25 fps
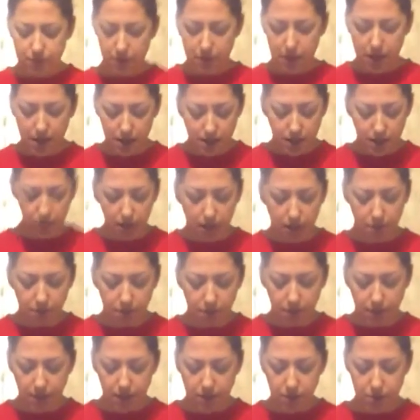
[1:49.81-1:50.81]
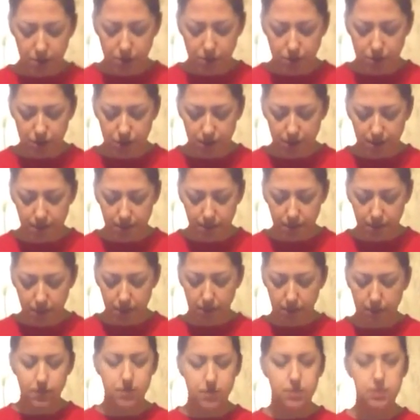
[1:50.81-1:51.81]
I knew our relationship
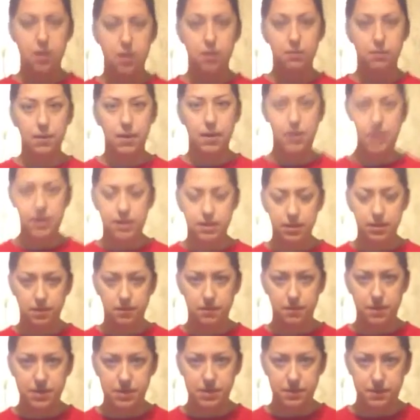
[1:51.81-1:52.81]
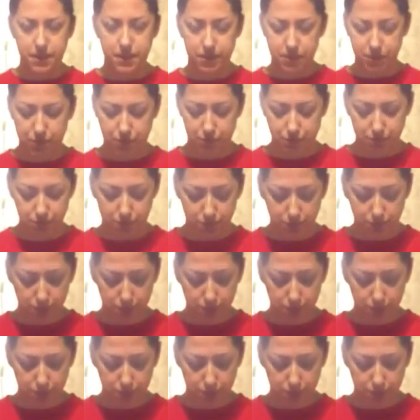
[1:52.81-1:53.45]
was already going to be special.